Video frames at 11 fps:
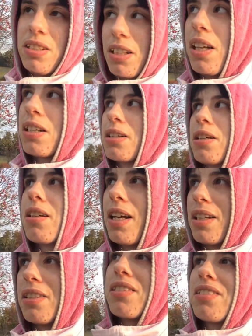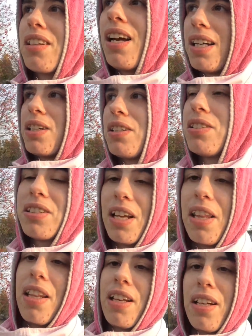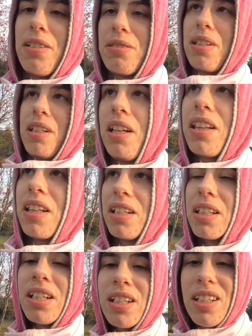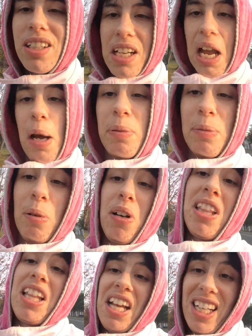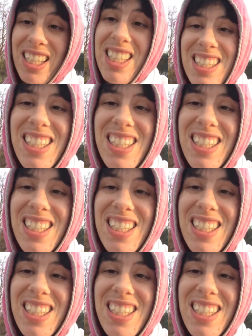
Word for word: That guess I could send that out to Ethan. Happy birthday.